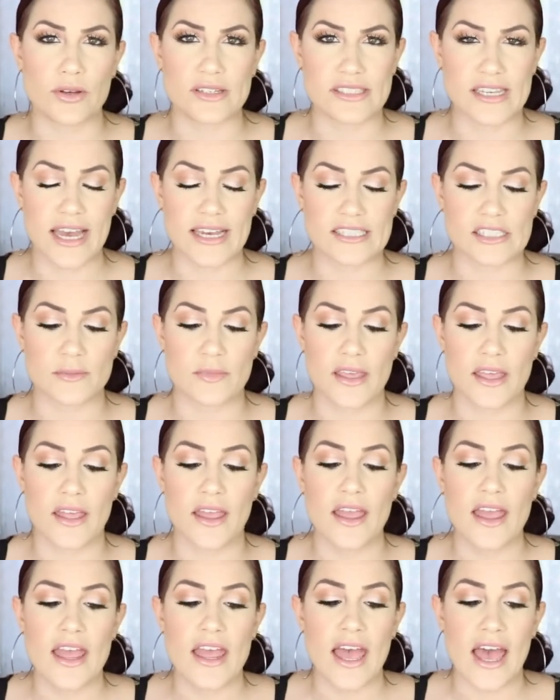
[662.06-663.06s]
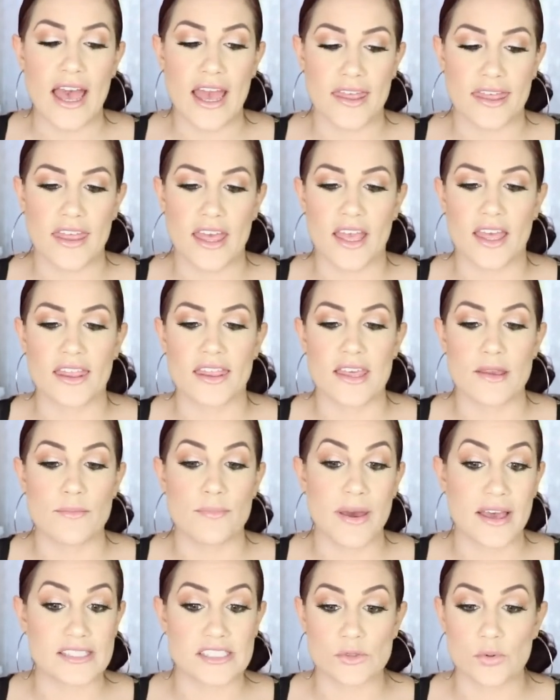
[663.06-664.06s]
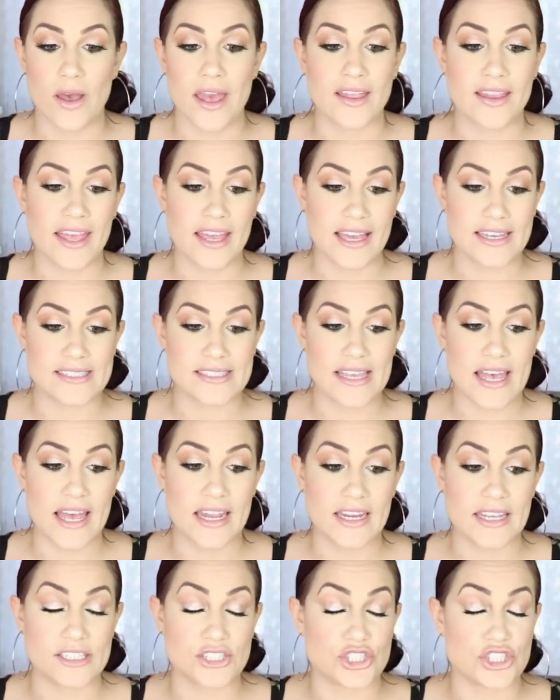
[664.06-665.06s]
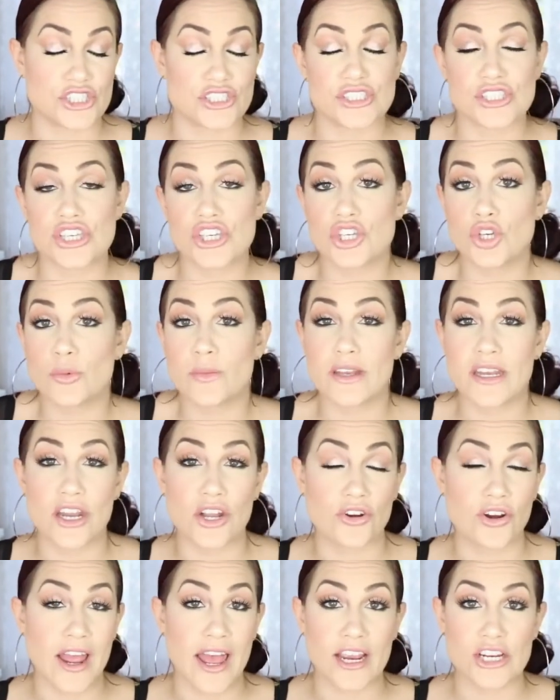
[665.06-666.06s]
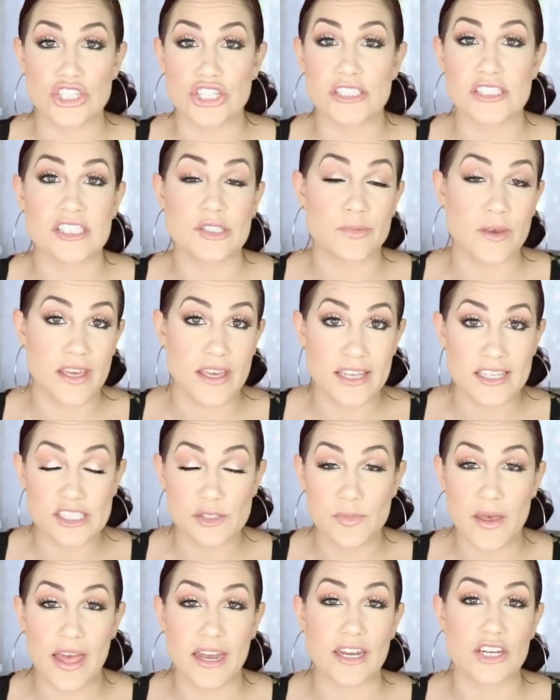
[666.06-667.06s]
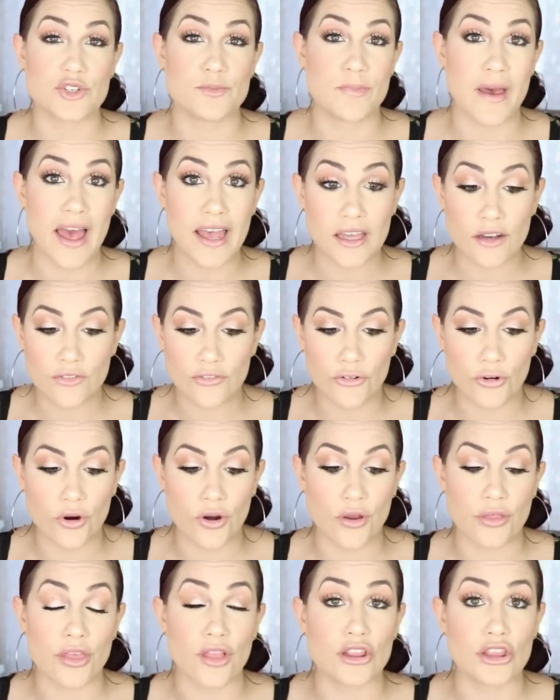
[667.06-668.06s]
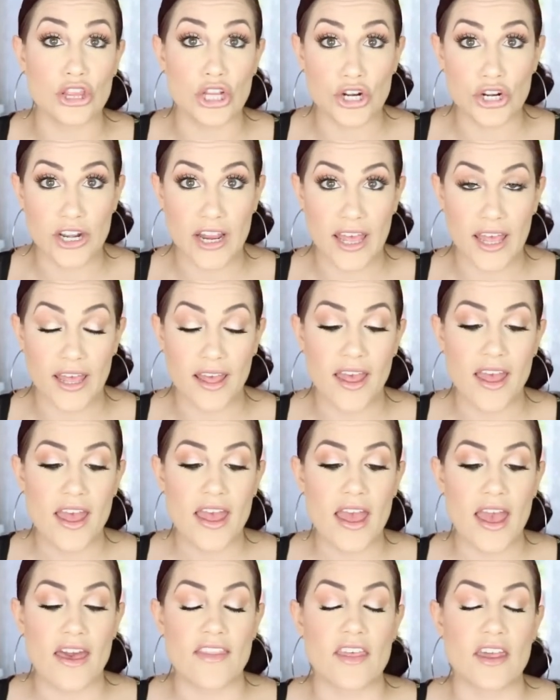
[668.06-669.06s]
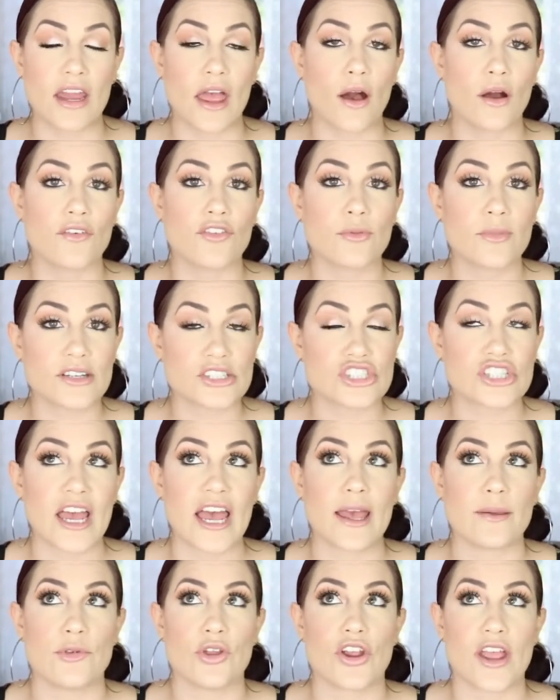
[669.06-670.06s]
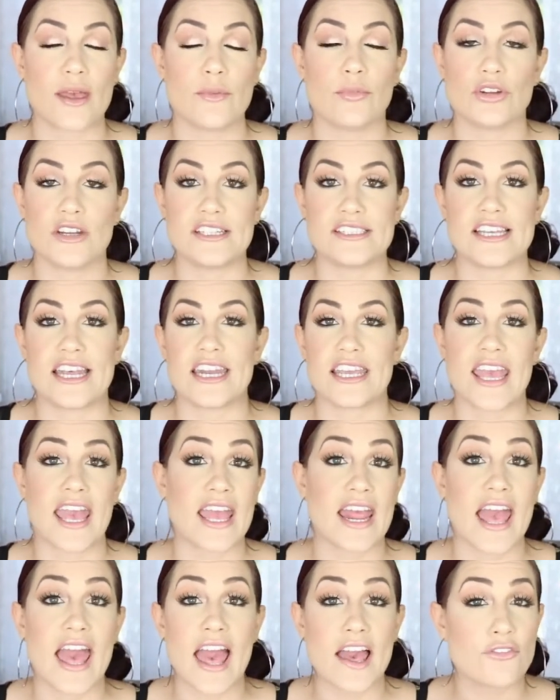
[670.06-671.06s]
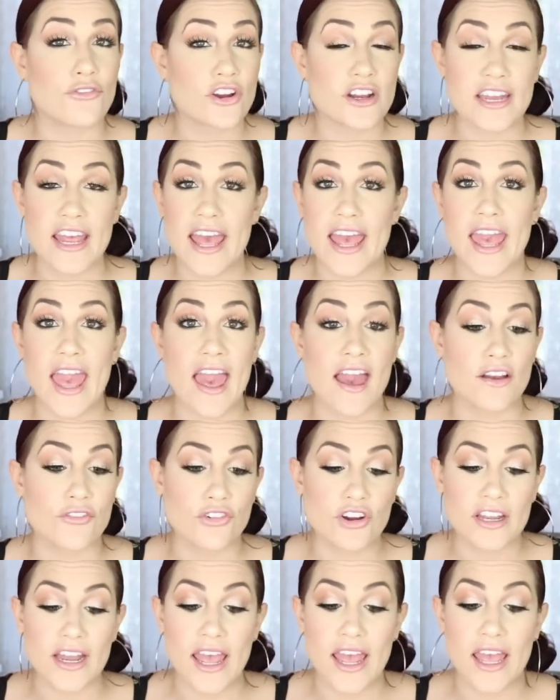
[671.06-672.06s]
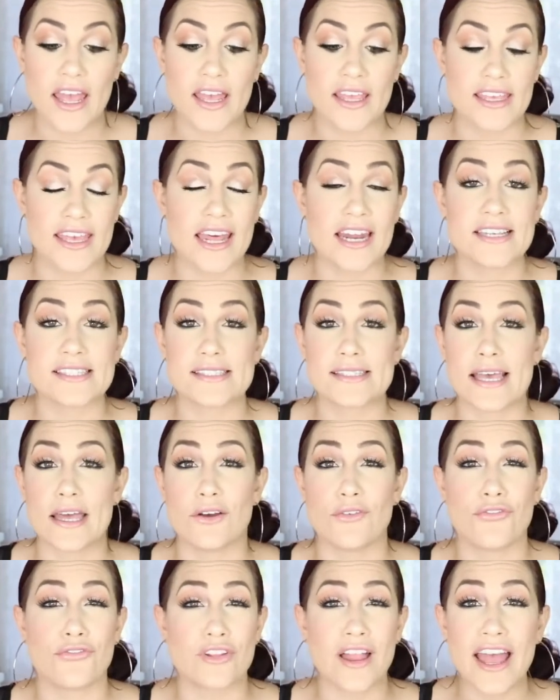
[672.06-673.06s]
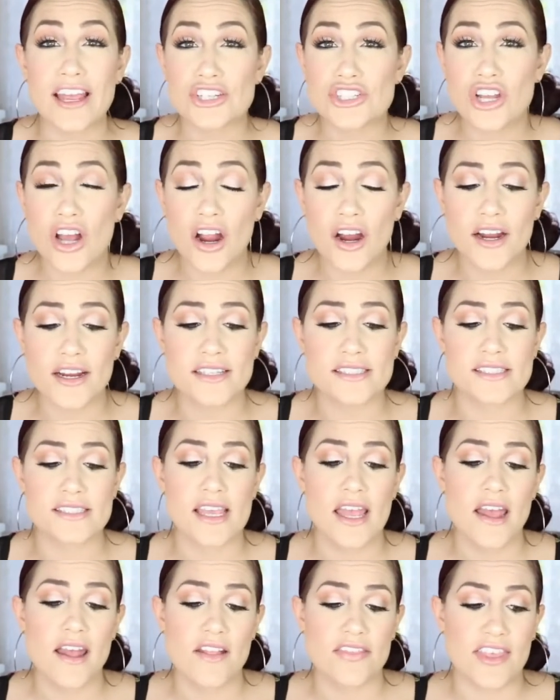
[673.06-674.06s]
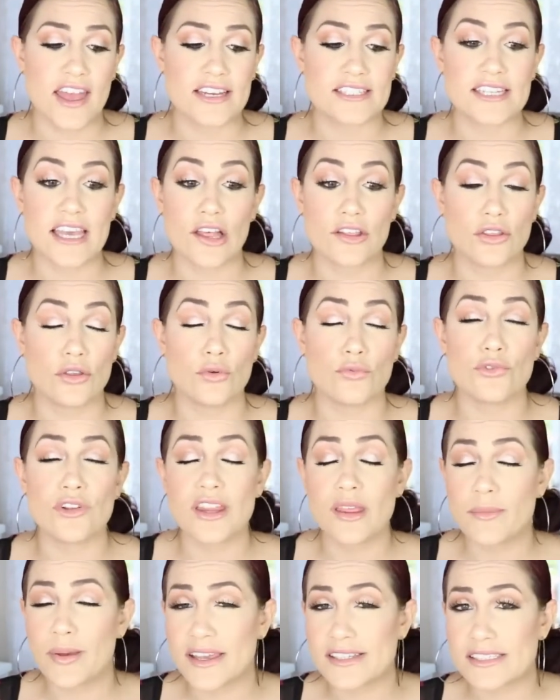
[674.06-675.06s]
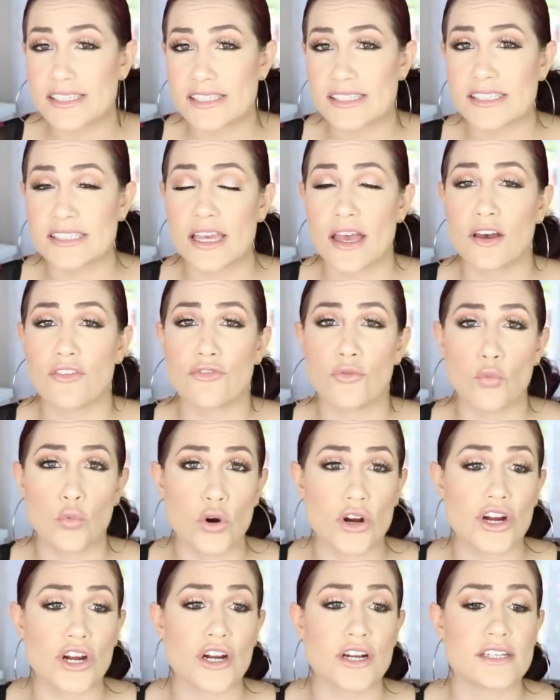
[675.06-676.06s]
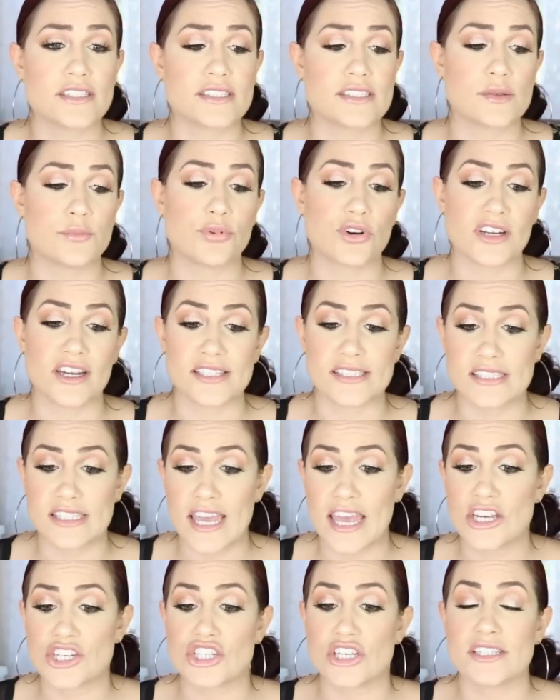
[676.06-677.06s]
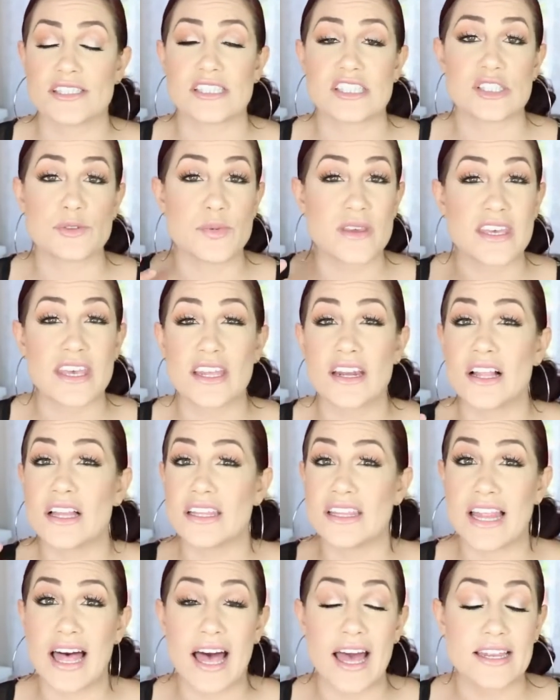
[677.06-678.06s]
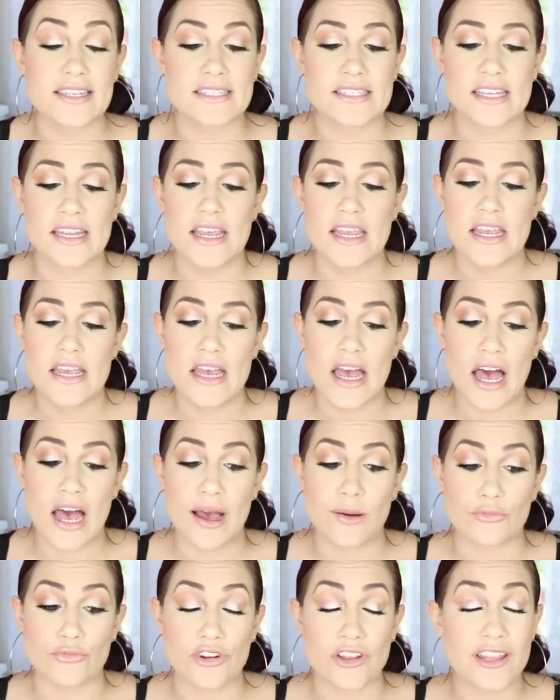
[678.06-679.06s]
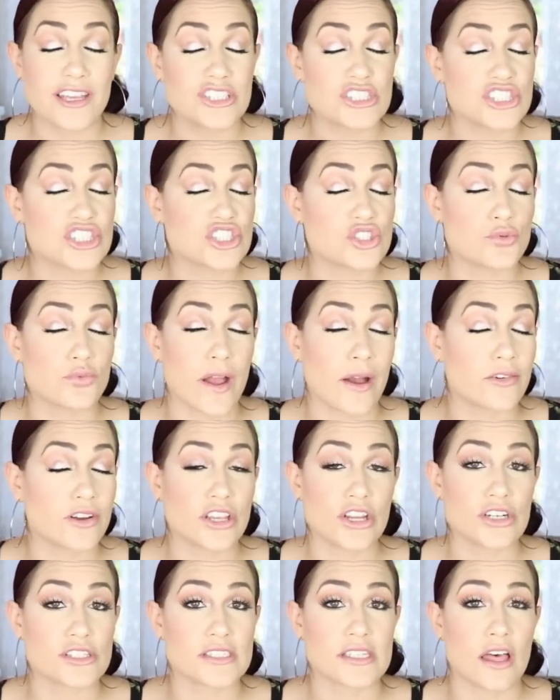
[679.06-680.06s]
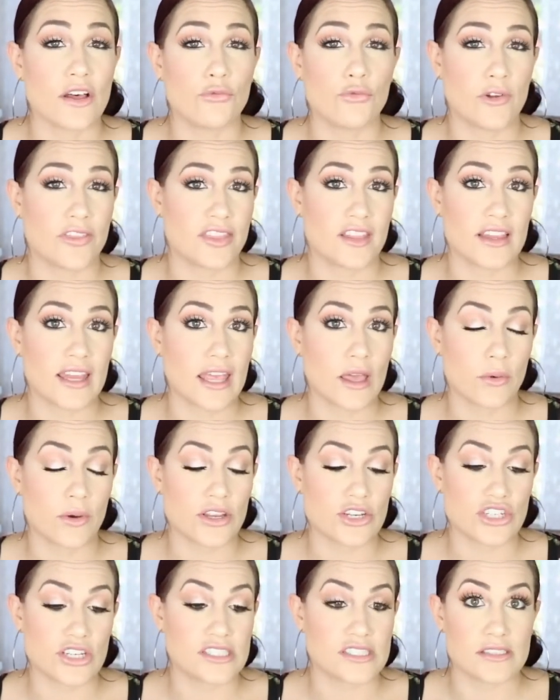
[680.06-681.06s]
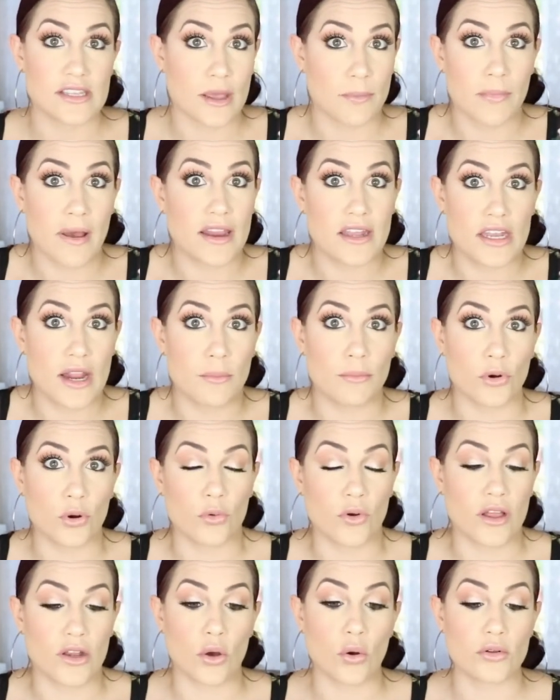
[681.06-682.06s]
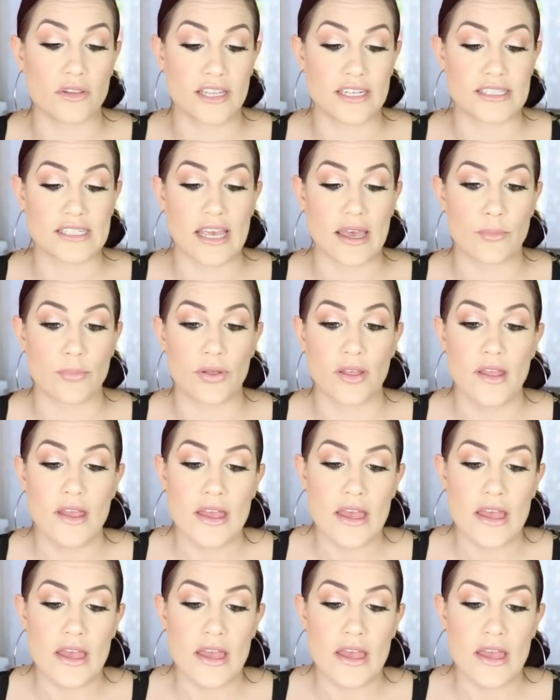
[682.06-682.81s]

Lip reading: always ask me. I think the best way, like I said, is just human interaction, speaking Spanish back and forth, learning, and then however much time you're able to dedicate every day, every night, get a set of flashcards that tell you really basic stuff, words, pronunciation, speak it a lot. Really just surrounding yourself with the language is like my #1 only tip.